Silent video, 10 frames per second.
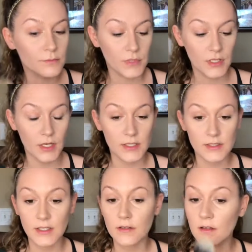
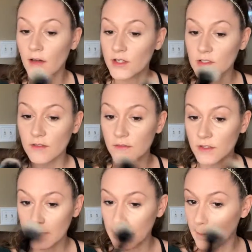Because it actually
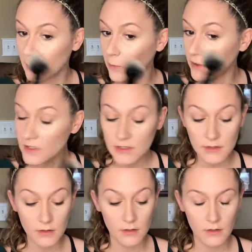fills in your
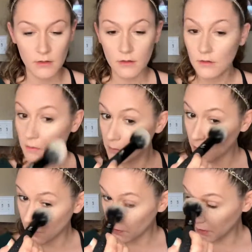pores
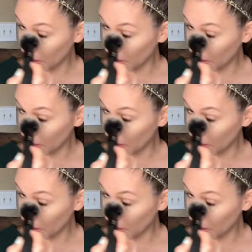more than